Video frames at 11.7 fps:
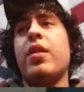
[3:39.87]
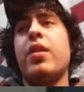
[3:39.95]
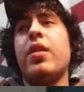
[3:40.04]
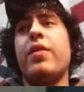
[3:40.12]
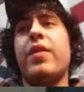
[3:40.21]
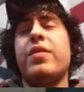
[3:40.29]

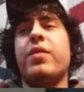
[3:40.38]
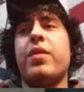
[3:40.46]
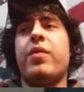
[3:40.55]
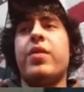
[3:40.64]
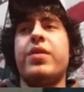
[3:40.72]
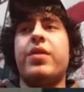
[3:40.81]
if that's what he
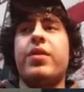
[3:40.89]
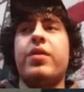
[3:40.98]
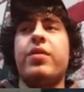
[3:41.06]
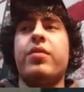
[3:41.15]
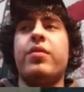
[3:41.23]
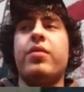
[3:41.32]
wants to
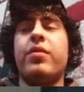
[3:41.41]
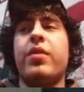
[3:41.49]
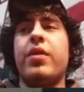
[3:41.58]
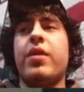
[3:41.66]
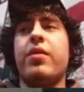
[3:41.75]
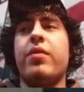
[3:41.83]
do,
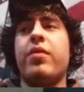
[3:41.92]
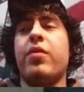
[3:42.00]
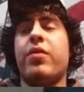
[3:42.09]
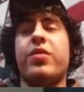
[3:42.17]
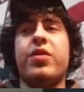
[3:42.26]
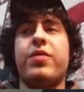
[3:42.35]

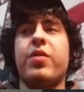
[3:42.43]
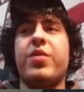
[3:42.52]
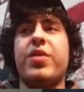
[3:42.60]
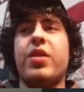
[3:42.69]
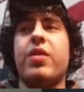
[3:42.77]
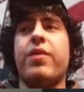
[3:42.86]
or just for
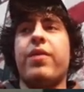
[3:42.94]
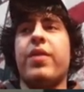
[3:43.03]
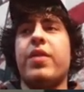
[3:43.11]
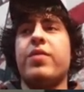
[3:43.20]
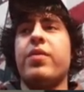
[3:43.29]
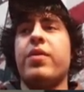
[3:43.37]
himself if
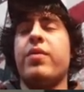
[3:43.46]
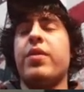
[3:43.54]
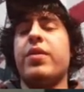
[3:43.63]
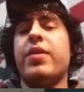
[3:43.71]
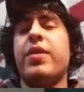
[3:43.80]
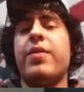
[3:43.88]
that's what he
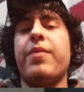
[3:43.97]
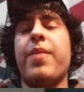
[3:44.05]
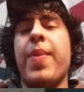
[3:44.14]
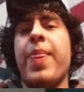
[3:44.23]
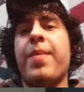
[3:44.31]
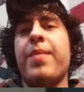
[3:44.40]
wants.
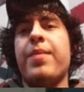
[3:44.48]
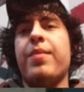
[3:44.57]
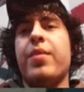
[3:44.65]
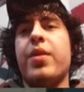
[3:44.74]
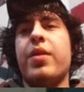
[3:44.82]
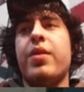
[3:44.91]

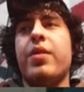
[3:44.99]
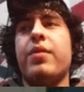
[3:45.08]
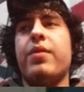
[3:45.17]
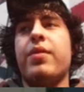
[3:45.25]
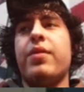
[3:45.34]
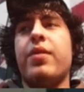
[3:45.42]
But
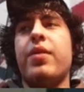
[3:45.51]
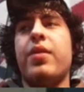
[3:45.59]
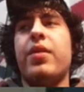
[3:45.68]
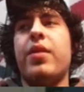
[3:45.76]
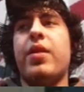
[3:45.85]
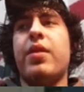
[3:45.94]
a
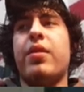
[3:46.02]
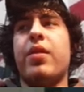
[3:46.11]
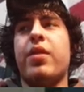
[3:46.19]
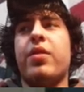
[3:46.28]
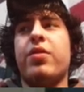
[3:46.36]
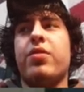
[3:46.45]

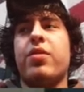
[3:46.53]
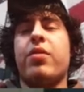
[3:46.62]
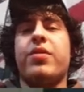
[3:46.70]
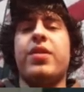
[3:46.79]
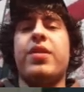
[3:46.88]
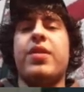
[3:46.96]
country girl
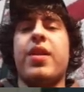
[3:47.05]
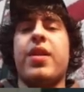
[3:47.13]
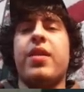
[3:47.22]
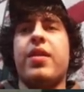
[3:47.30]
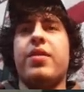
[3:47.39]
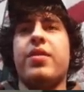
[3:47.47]
sees
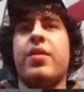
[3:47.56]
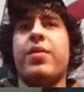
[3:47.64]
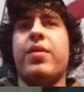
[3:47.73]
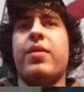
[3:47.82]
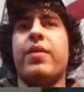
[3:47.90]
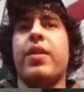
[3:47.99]
that as
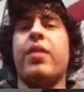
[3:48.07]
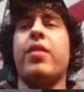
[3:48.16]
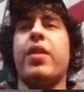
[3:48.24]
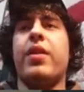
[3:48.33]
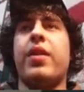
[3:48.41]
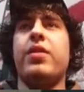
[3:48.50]
something to like,
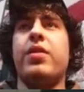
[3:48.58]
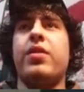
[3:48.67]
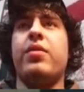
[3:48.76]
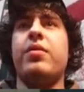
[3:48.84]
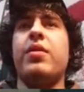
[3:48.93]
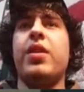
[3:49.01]
okay, that
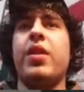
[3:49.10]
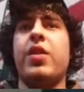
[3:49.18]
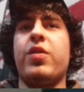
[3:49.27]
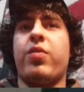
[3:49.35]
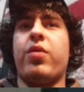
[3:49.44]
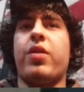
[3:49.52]
dude,
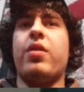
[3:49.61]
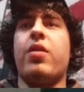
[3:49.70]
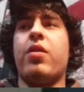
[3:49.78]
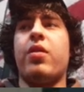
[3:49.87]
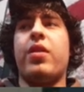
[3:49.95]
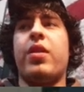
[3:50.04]
he's working
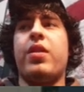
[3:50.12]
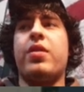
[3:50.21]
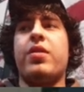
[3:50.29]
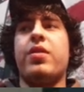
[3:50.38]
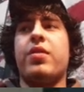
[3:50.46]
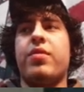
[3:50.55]
hard,
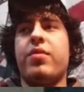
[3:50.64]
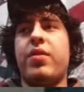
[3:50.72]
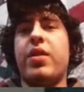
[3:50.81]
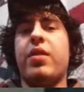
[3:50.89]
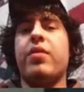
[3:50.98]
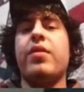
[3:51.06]
he's
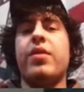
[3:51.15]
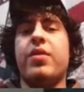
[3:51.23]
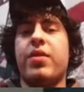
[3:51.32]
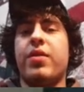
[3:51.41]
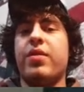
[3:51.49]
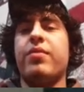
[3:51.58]

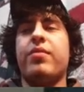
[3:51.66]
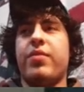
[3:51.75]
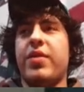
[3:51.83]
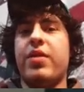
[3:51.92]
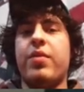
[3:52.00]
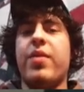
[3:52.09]

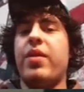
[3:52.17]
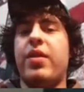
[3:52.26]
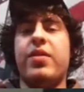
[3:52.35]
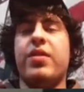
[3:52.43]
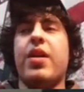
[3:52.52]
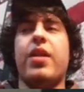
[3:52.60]

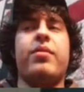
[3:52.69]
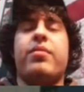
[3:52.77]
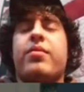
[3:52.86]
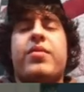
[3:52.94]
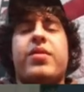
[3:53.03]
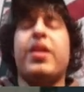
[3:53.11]
not
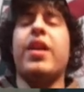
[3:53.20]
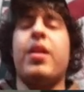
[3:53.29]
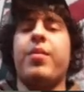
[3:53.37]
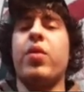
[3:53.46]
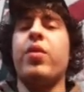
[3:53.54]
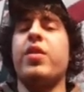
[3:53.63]
staying a
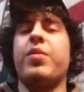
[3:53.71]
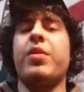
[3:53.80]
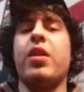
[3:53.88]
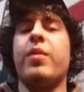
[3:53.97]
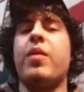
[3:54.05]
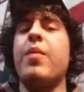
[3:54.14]
boy, he's
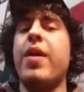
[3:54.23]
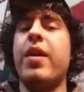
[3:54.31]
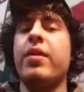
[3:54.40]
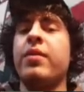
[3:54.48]
becoming a man.